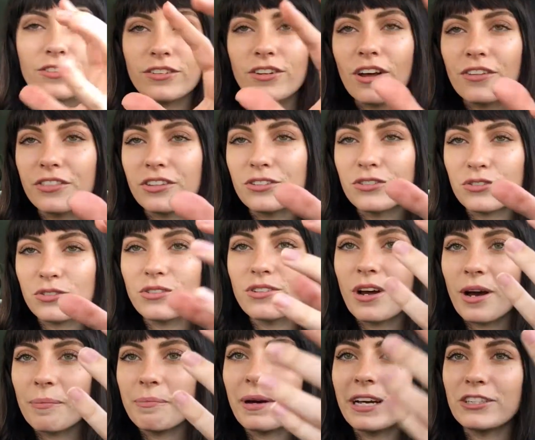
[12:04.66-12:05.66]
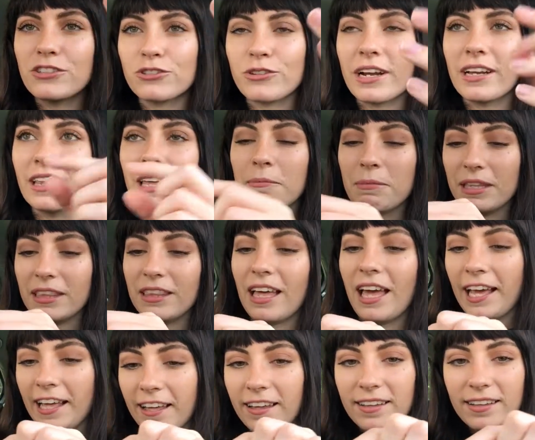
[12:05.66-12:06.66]
not by trail, I mean
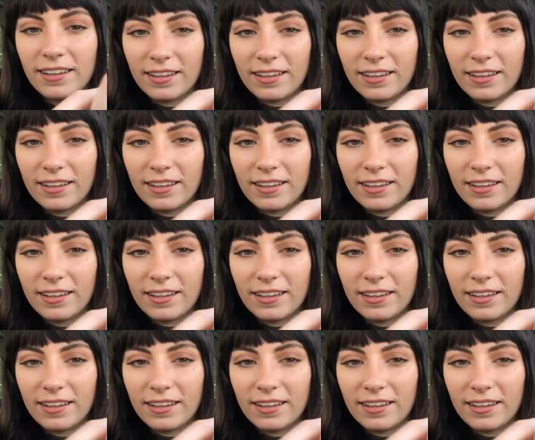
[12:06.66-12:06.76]
like